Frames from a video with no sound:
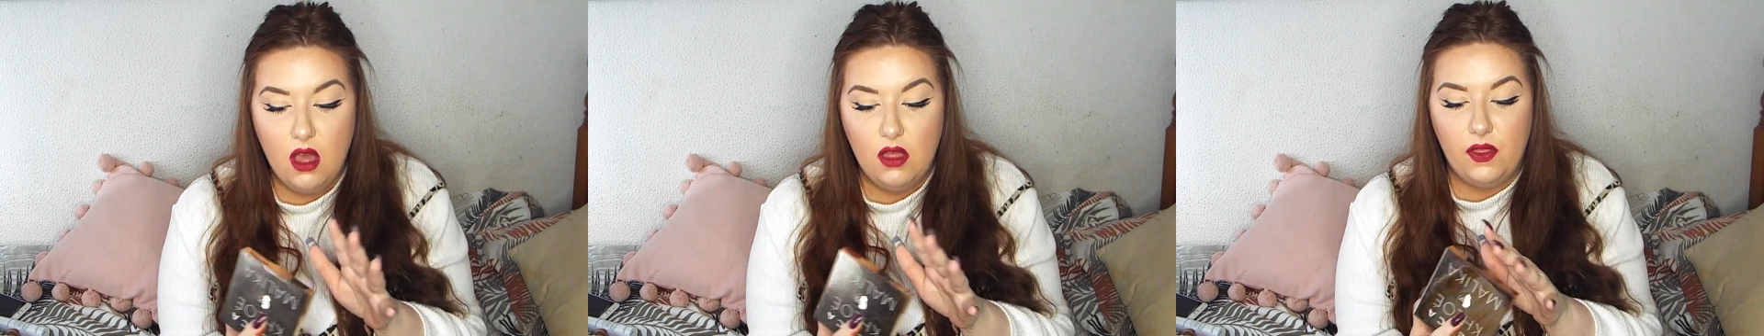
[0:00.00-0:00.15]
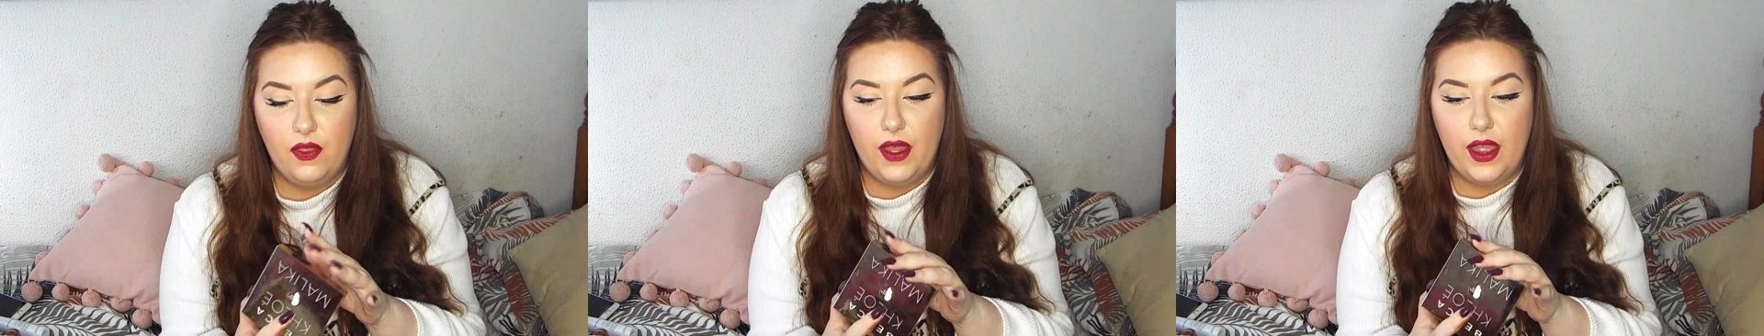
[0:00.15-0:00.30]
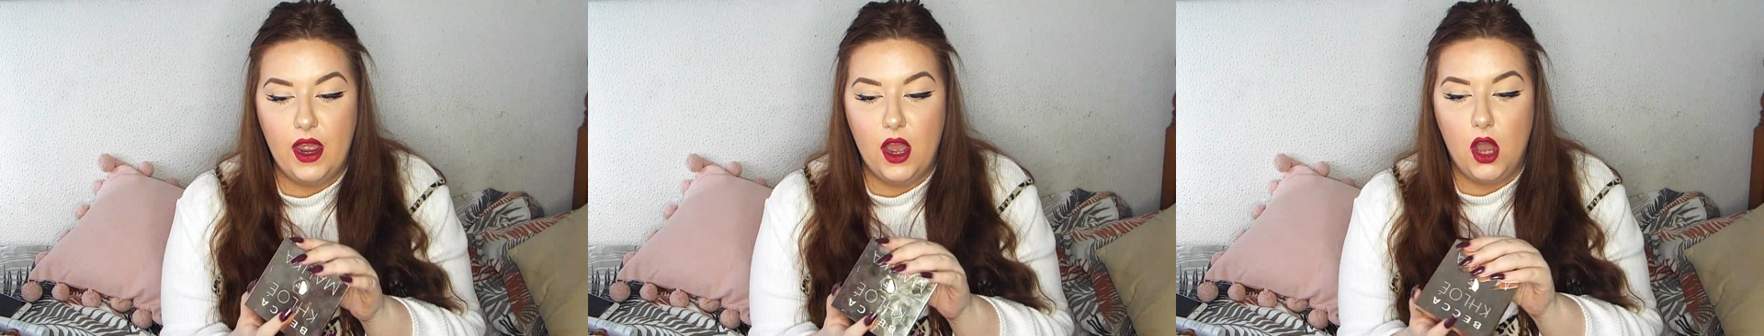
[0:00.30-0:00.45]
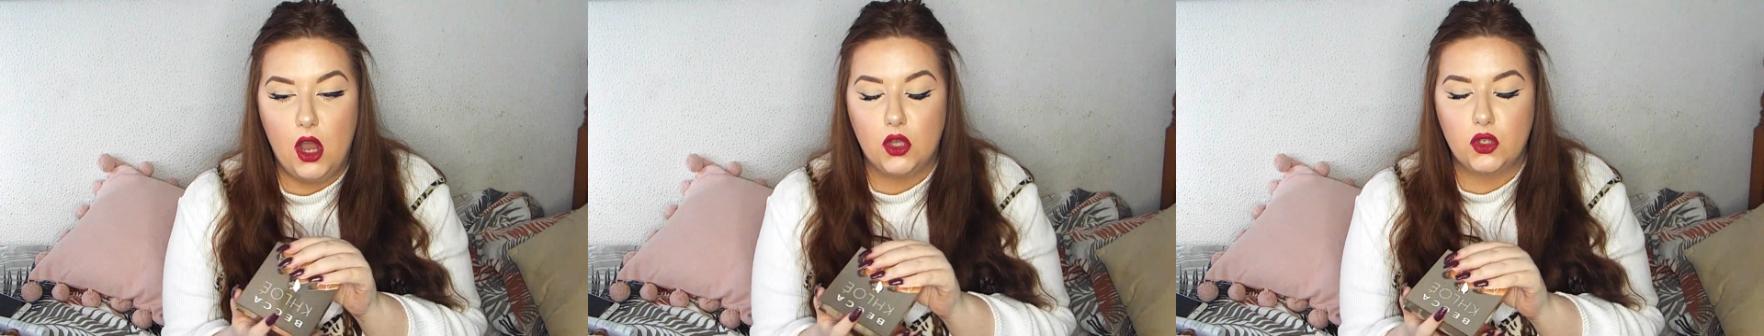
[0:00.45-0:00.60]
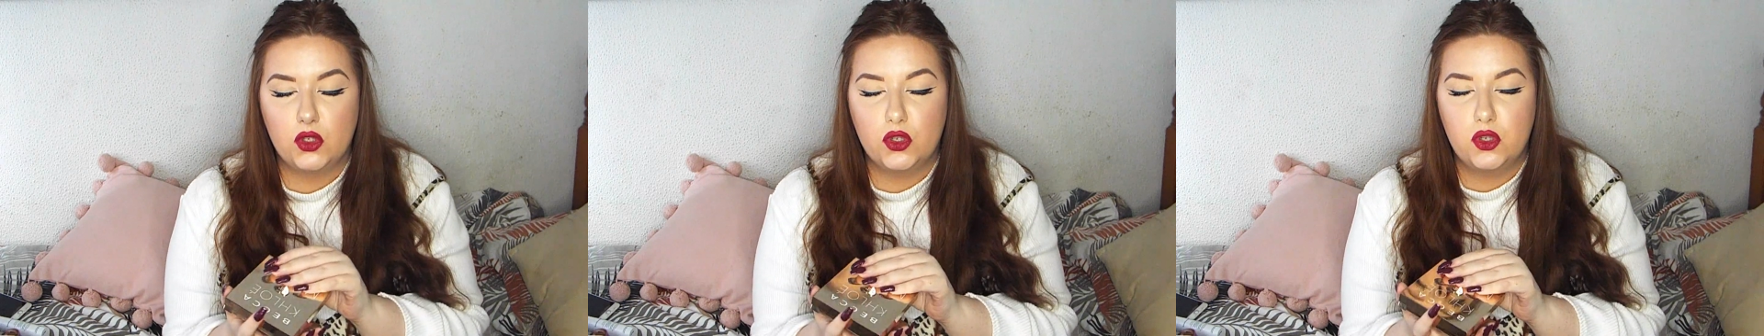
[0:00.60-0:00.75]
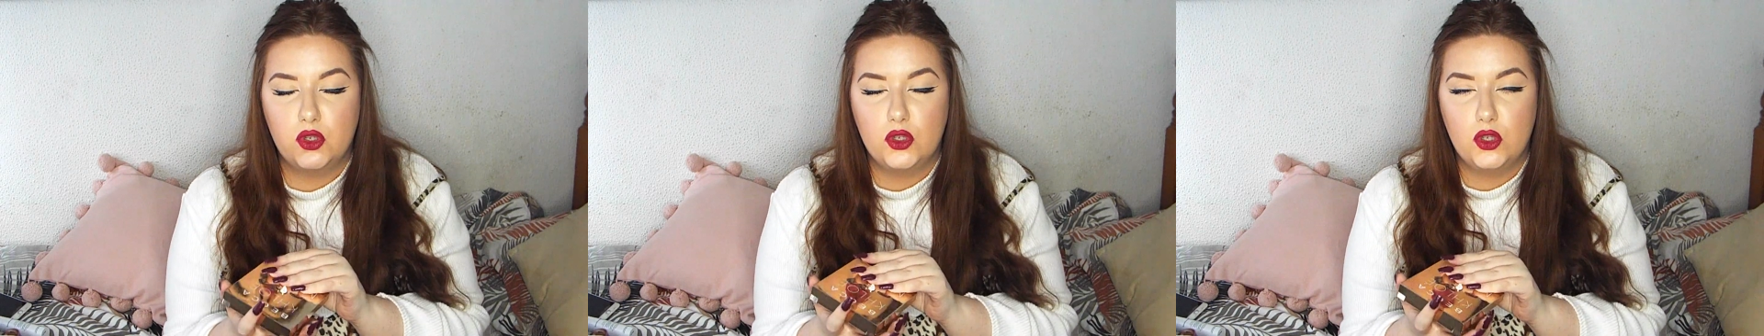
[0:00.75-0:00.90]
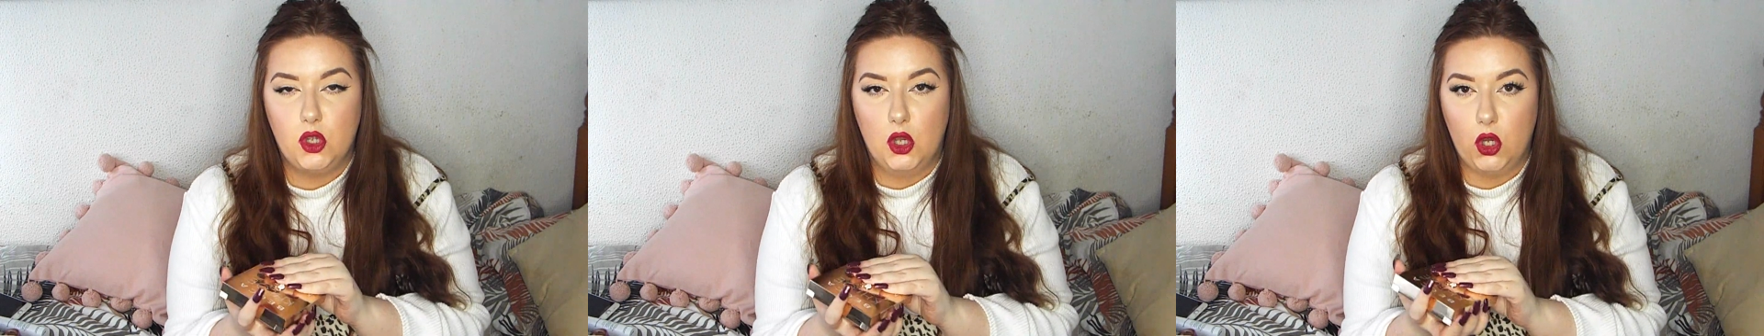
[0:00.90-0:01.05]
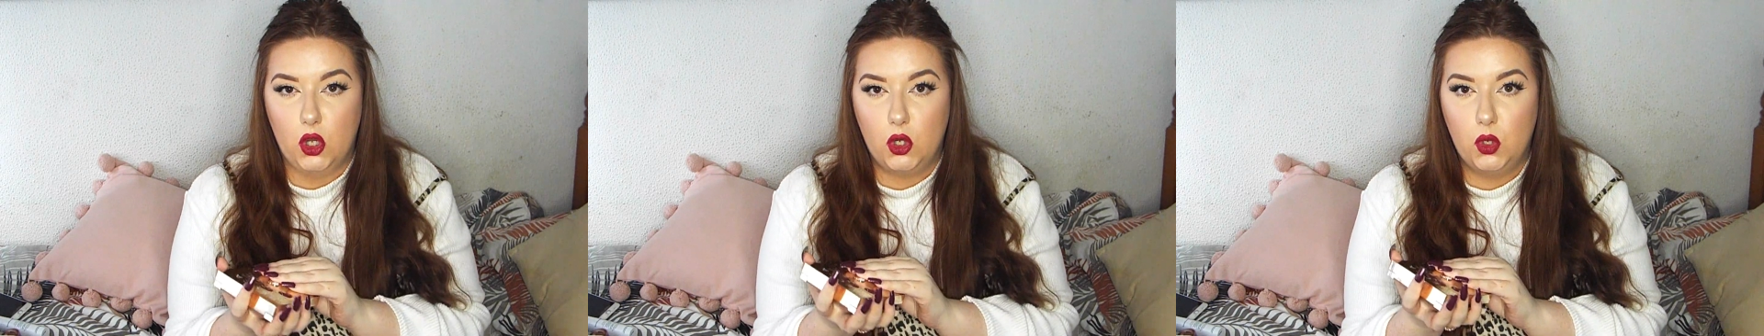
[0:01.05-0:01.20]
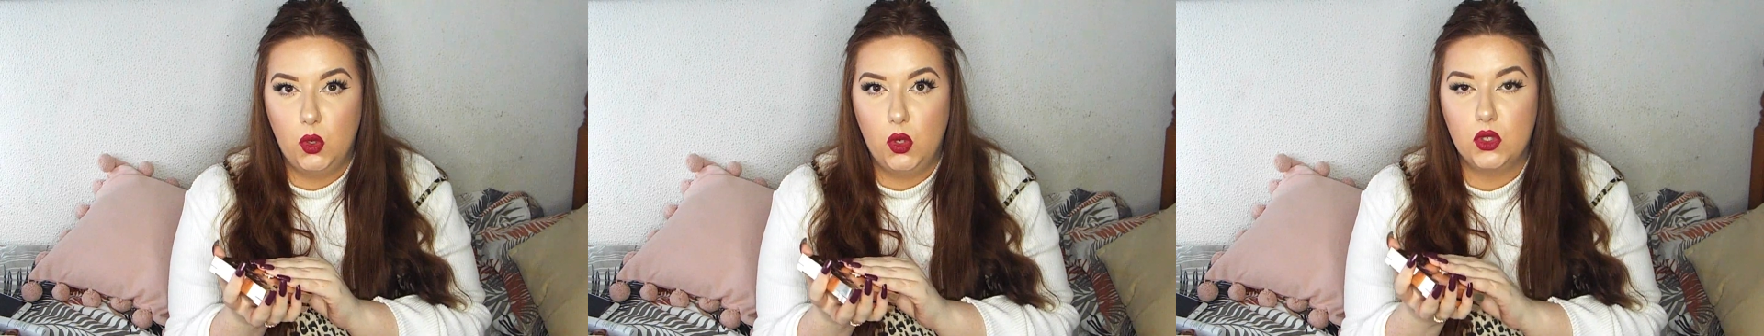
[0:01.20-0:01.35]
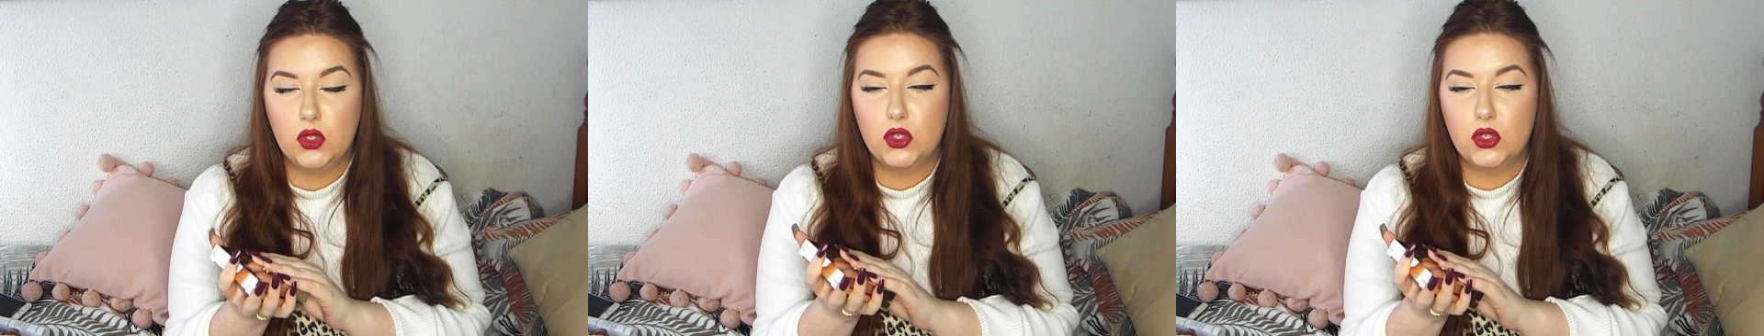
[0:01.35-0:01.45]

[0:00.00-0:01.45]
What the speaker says: They are so